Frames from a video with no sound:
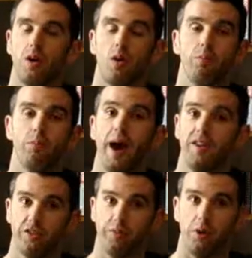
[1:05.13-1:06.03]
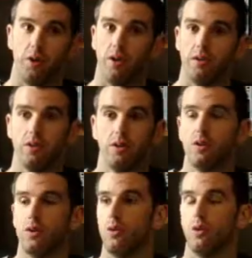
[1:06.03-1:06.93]
or basketball
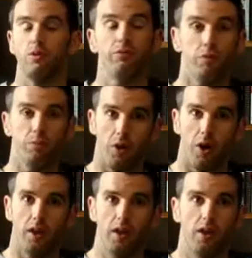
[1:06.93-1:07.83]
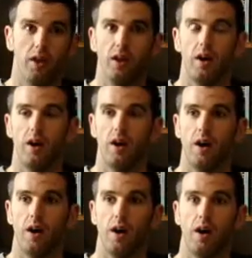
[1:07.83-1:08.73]
or football.
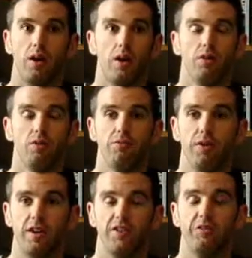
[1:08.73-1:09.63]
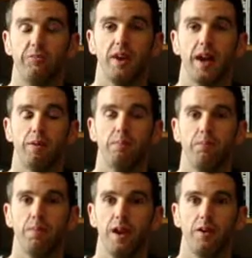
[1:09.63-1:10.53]
Fitness has become a
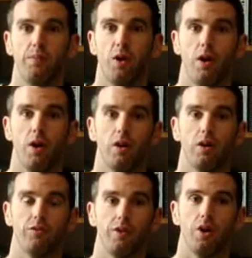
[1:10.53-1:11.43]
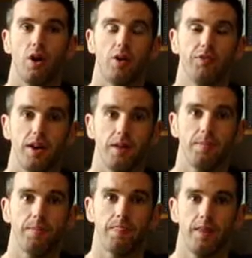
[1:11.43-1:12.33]
big part of the golf game.